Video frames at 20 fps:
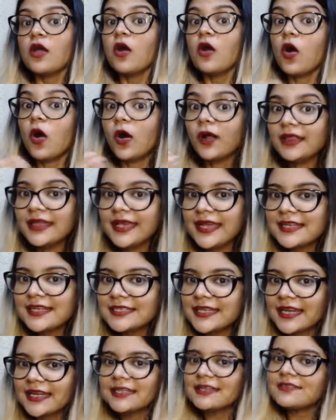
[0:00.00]
All the
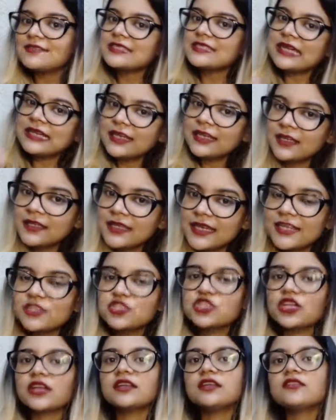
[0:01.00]
adjectives that are the
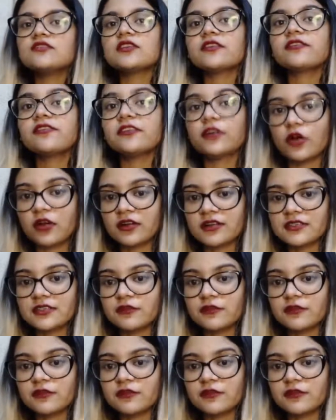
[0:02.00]
adjectives of an ox.